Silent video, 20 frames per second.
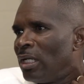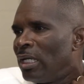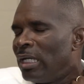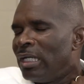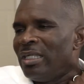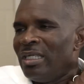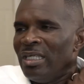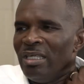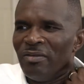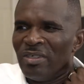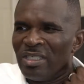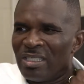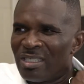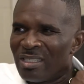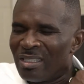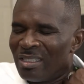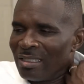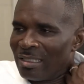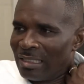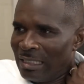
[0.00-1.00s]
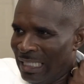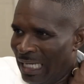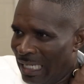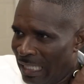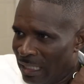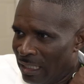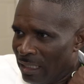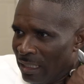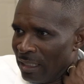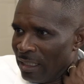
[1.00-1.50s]
And even to this
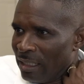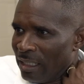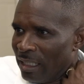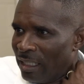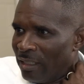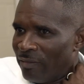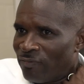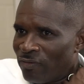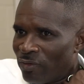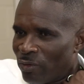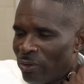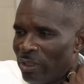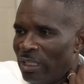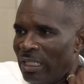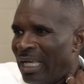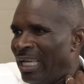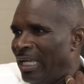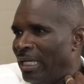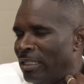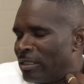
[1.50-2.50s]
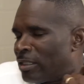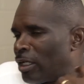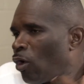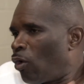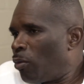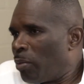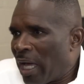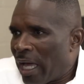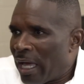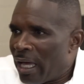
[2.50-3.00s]
day, if 3 days go
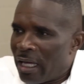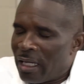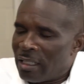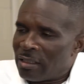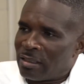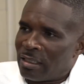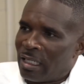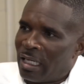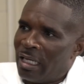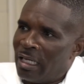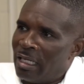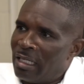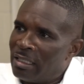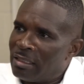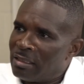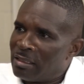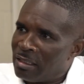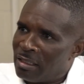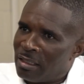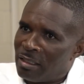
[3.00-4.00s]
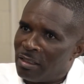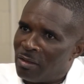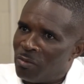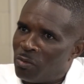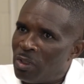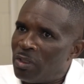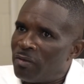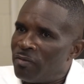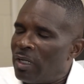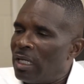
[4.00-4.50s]
past and
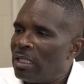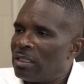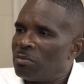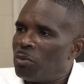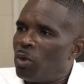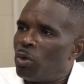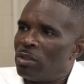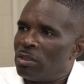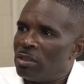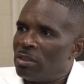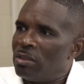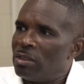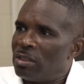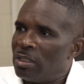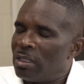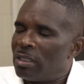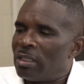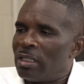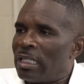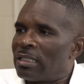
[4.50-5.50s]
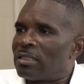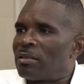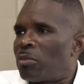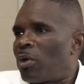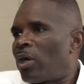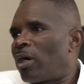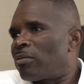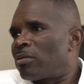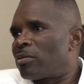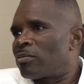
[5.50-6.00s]
we have not spoken to each other, that's a
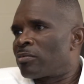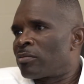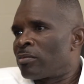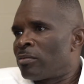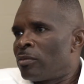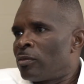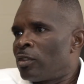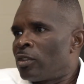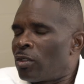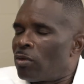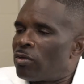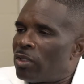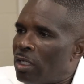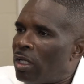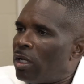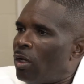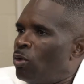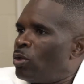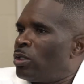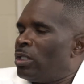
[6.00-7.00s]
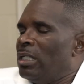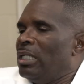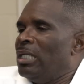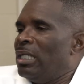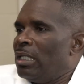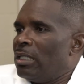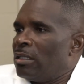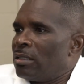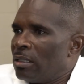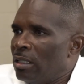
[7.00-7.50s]
problem. So the
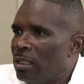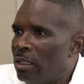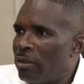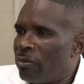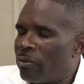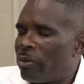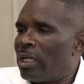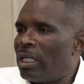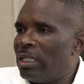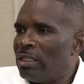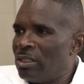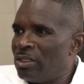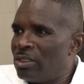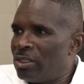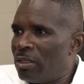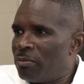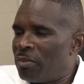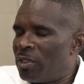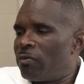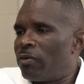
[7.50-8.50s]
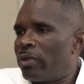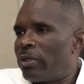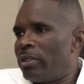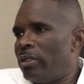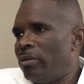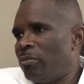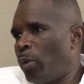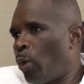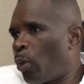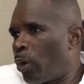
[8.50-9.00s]
close-knit relationship is very
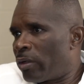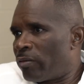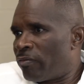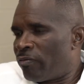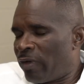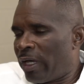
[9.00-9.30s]
important.